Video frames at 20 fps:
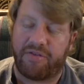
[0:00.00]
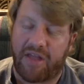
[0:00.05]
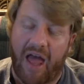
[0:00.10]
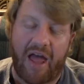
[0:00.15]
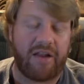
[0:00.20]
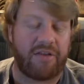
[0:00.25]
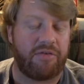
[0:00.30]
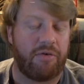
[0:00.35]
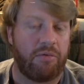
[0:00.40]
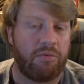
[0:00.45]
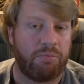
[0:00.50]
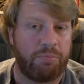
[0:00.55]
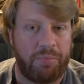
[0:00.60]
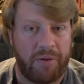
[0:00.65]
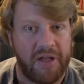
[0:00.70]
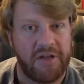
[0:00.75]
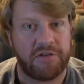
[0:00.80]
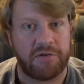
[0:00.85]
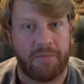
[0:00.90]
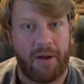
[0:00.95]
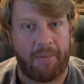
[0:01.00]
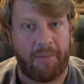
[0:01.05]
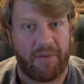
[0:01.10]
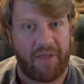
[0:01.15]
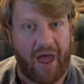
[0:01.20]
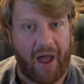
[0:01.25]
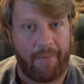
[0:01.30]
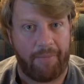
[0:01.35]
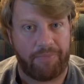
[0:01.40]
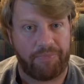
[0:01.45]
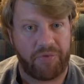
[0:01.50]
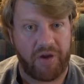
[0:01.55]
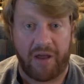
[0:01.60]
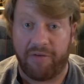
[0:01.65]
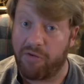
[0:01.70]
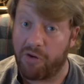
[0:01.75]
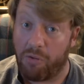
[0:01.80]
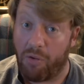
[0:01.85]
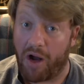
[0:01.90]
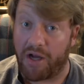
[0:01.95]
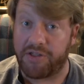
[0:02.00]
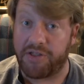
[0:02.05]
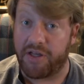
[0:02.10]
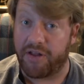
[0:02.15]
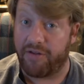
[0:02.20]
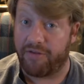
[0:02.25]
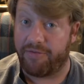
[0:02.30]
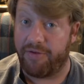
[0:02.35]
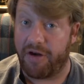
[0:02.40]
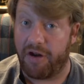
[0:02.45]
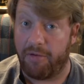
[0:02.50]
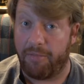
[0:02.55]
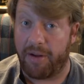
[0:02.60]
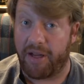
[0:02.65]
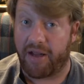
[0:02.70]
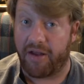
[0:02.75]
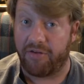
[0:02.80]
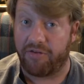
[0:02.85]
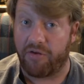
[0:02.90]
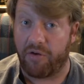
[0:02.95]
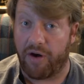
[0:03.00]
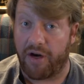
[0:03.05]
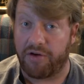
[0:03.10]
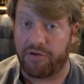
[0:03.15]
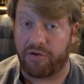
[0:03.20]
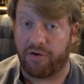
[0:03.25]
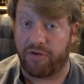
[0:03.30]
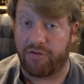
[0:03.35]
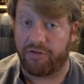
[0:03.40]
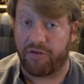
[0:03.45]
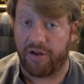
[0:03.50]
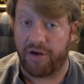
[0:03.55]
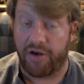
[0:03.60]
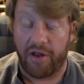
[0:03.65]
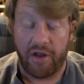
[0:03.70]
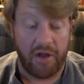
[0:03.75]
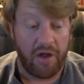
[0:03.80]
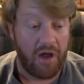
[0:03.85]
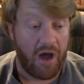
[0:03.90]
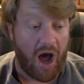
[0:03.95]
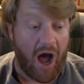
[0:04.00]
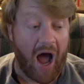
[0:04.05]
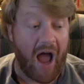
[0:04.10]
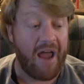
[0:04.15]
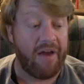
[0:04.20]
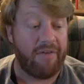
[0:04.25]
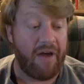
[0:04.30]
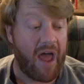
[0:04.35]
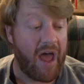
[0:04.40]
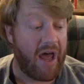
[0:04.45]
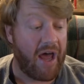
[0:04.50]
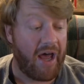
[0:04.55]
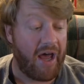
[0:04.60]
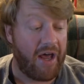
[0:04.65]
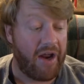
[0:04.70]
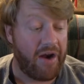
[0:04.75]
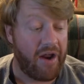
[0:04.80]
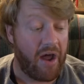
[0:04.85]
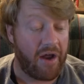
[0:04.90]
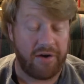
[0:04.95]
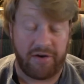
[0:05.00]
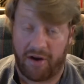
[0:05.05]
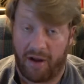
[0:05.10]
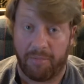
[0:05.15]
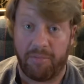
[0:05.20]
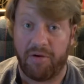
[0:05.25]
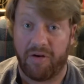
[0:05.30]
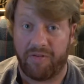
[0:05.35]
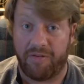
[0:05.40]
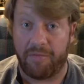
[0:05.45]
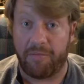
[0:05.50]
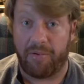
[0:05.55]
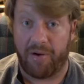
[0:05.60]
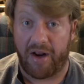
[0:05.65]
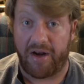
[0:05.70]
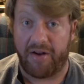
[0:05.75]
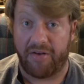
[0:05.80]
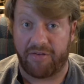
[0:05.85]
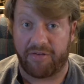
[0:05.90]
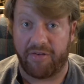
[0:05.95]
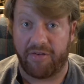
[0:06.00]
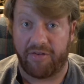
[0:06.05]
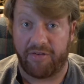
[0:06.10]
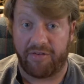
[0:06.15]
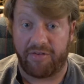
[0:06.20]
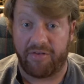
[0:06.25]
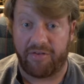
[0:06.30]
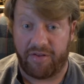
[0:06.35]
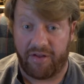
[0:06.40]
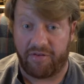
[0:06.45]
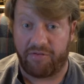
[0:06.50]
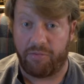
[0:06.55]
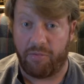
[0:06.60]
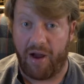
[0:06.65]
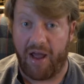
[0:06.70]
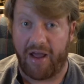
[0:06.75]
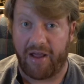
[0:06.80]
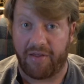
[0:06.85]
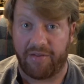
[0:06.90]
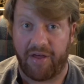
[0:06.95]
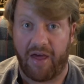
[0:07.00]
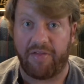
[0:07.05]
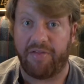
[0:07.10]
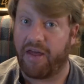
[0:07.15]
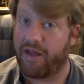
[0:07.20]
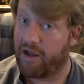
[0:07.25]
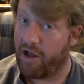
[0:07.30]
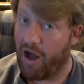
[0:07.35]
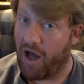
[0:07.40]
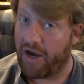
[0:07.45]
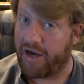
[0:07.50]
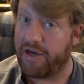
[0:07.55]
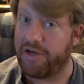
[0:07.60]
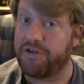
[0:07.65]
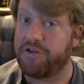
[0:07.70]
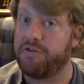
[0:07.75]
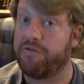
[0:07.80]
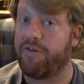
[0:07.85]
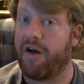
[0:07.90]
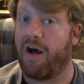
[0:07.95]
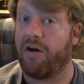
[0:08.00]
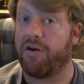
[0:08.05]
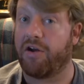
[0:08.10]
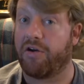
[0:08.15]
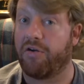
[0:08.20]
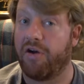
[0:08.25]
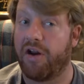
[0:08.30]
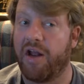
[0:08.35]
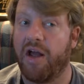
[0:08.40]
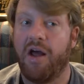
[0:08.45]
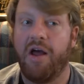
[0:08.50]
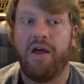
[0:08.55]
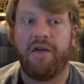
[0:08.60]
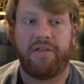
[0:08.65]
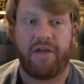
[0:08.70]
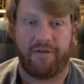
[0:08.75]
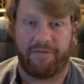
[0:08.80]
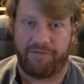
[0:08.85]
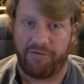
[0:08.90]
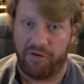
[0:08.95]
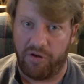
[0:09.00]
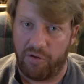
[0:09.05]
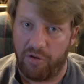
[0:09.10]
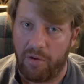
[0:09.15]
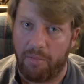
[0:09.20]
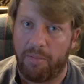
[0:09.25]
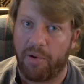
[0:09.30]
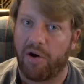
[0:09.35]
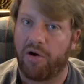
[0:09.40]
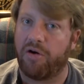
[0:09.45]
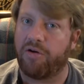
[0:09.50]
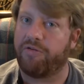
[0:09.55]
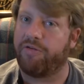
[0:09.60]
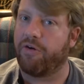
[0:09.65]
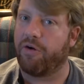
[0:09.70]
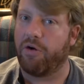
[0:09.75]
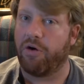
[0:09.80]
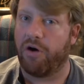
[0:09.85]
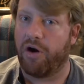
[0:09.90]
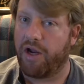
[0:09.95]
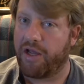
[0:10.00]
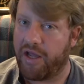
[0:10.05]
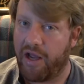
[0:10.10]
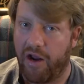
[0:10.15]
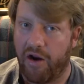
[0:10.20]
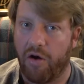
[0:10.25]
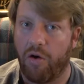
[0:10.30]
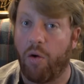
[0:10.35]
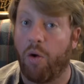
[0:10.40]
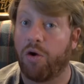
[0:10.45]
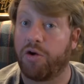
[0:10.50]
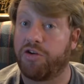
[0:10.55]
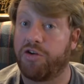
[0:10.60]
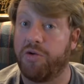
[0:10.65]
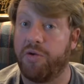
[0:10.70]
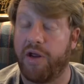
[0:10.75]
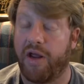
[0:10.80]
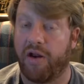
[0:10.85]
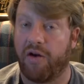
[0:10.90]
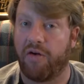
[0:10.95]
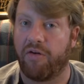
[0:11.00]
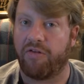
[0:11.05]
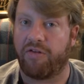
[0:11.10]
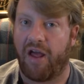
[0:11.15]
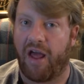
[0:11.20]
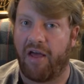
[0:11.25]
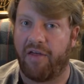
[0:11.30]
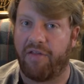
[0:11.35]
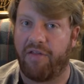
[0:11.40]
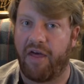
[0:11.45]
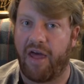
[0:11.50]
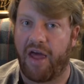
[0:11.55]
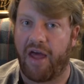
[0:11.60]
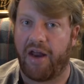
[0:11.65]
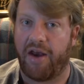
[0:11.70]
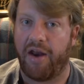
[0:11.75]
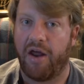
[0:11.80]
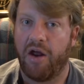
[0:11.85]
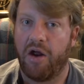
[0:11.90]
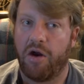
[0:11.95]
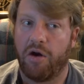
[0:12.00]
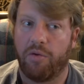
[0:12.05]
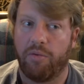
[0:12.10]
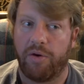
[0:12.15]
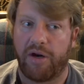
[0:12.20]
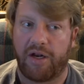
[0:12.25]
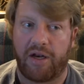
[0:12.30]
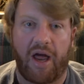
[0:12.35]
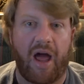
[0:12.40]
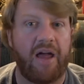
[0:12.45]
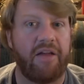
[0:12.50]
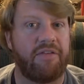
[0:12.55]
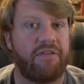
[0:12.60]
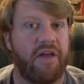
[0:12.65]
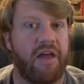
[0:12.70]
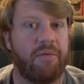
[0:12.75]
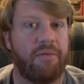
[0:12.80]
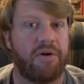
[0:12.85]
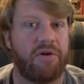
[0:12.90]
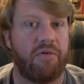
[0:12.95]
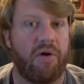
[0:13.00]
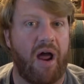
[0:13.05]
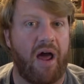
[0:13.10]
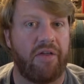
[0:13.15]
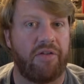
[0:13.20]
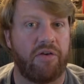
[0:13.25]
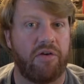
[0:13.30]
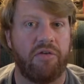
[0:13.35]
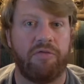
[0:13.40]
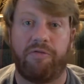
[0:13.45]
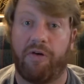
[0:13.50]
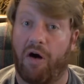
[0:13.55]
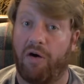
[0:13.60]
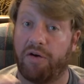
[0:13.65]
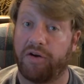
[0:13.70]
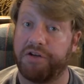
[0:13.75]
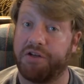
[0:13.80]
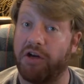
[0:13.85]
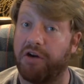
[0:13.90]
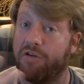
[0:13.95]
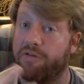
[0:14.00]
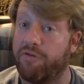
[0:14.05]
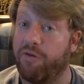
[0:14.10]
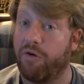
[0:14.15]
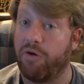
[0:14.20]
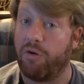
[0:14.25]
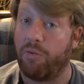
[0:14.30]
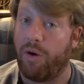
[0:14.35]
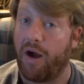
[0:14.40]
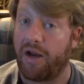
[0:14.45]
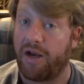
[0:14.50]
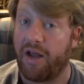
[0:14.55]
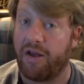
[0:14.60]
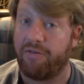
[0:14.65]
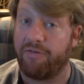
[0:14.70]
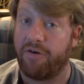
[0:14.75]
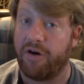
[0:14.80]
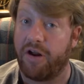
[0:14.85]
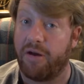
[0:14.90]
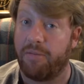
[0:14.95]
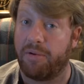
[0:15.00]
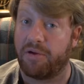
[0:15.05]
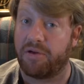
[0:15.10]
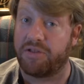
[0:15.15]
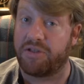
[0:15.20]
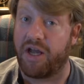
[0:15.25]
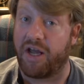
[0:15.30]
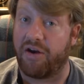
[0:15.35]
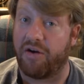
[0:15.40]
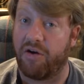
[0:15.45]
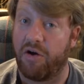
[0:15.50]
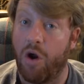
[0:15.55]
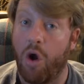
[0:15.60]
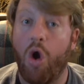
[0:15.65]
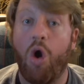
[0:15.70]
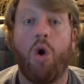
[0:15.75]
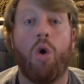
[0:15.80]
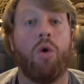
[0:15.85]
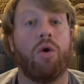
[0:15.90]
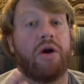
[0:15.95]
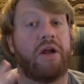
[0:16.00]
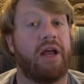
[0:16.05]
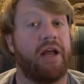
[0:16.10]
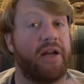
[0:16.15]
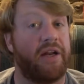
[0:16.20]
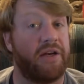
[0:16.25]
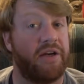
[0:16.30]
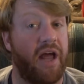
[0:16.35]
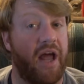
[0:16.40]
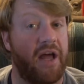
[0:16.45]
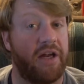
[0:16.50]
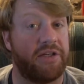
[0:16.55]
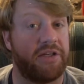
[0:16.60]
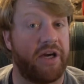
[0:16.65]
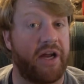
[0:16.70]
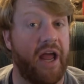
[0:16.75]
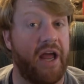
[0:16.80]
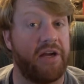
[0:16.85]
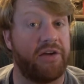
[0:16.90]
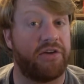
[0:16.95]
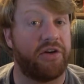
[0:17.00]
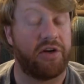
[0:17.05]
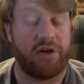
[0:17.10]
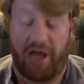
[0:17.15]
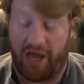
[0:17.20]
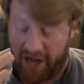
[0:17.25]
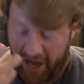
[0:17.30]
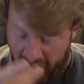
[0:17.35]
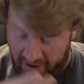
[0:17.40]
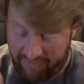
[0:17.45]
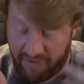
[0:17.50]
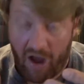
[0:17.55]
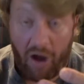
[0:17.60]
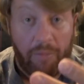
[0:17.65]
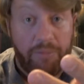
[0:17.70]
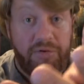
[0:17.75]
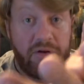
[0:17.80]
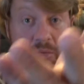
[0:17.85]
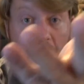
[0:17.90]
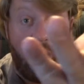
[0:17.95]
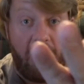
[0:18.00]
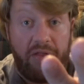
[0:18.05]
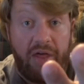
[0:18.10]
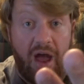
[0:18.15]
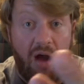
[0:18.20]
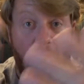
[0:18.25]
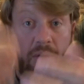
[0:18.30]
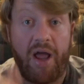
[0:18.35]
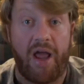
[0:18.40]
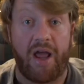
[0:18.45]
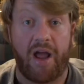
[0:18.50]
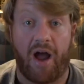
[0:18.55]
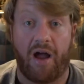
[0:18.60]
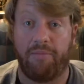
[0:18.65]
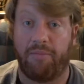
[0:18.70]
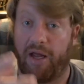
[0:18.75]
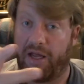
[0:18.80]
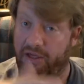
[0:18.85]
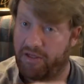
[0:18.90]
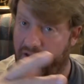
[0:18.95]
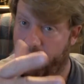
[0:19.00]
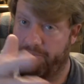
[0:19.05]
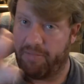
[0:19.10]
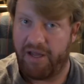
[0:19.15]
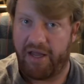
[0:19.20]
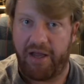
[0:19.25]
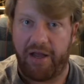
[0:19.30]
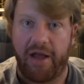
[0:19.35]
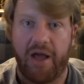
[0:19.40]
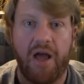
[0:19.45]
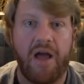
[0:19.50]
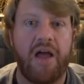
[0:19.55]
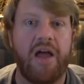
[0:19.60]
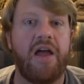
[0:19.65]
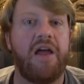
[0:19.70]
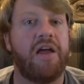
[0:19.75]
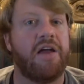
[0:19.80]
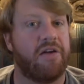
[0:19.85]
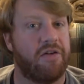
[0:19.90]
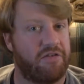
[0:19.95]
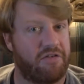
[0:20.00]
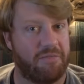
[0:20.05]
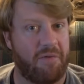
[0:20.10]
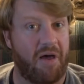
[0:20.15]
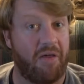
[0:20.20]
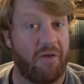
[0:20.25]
that please remember that if you're watching this video because you're interested, I have had a number of apprentices this way that they got into falconry, they flew a bird for a year or two years, and then realized they would rather volunteer for a wildlife rehabilitator or get into education. And I've helped them on that way. I'm like, let me, here's some